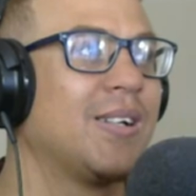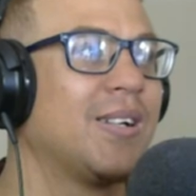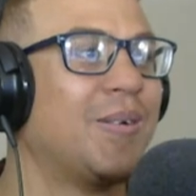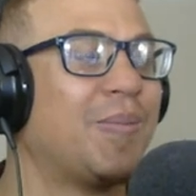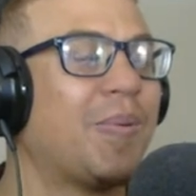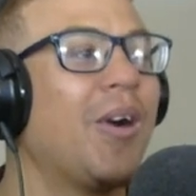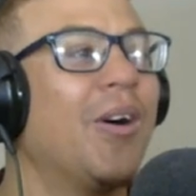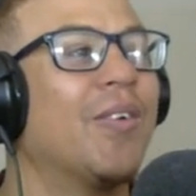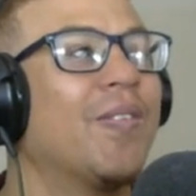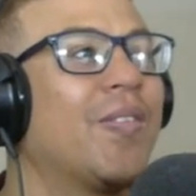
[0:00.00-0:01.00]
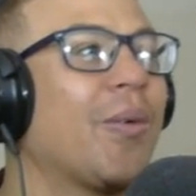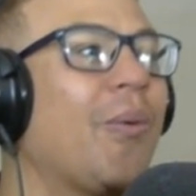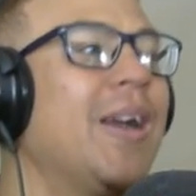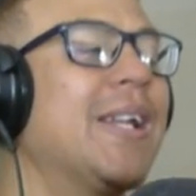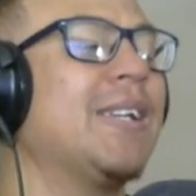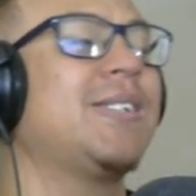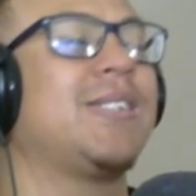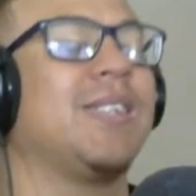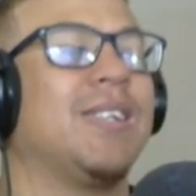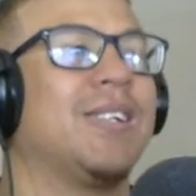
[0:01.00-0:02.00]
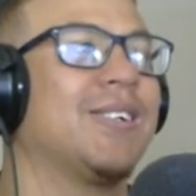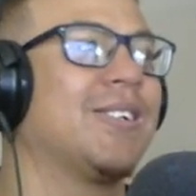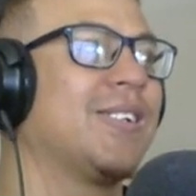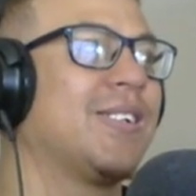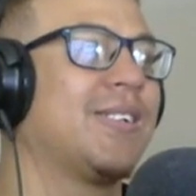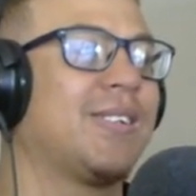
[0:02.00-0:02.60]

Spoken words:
Bro, what is he, dude?